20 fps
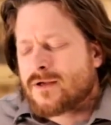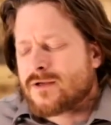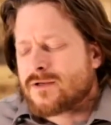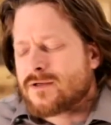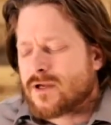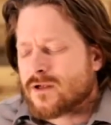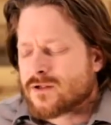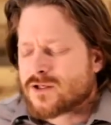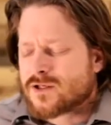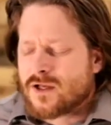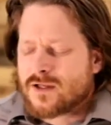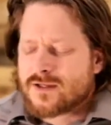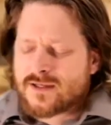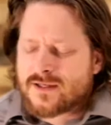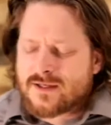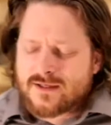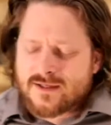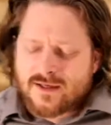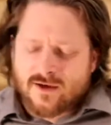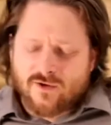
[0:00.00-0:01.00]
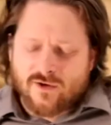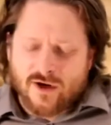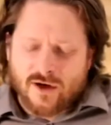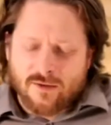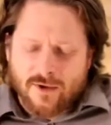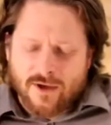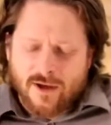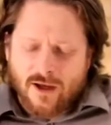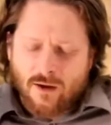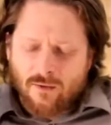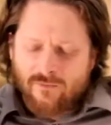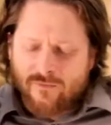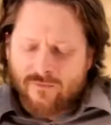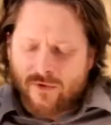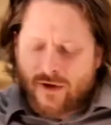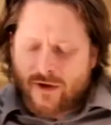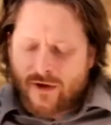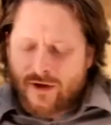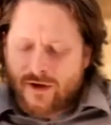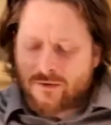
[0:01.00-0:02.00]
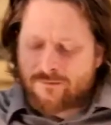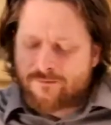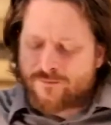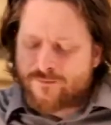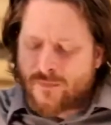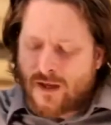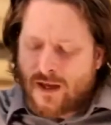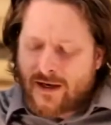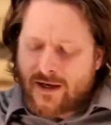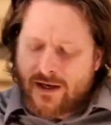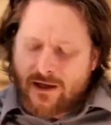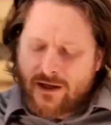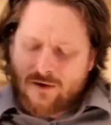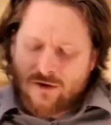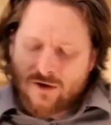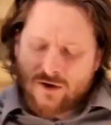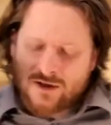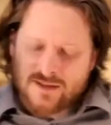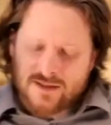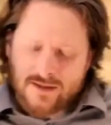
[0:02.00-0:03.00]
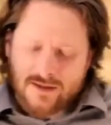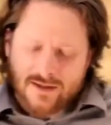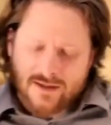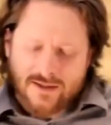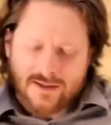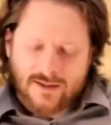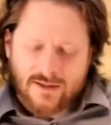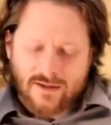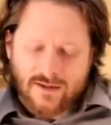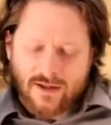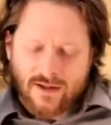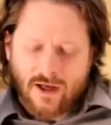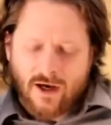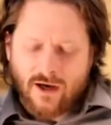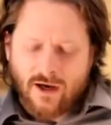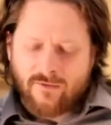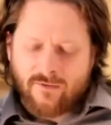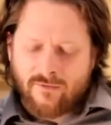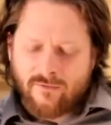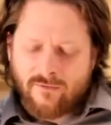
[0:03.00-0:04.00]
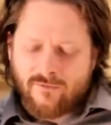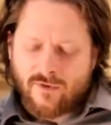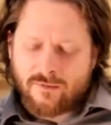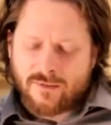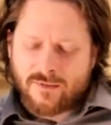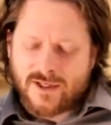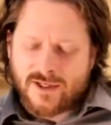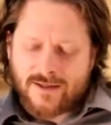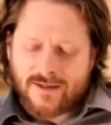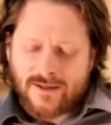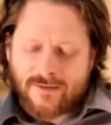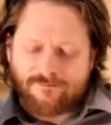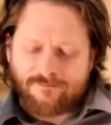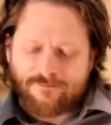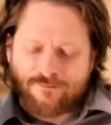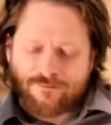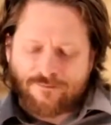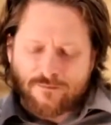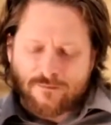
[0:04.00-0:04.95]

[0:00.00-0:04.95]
Dale Johnson's incredibly helpful here, and he looks at this line from Satan